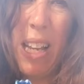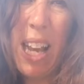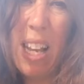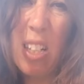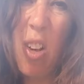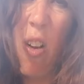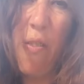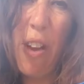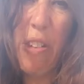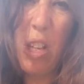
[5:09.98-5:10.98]
cans aren't
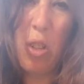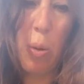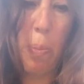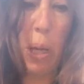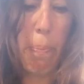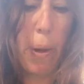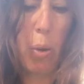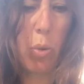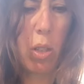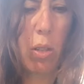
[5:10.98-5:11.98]
very good at being
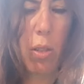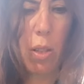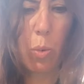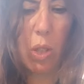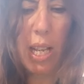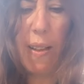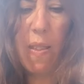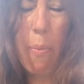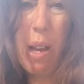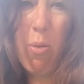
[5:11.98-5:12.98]
boats, so we'll take
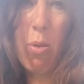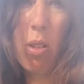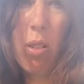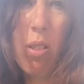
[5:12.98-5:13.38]
them out.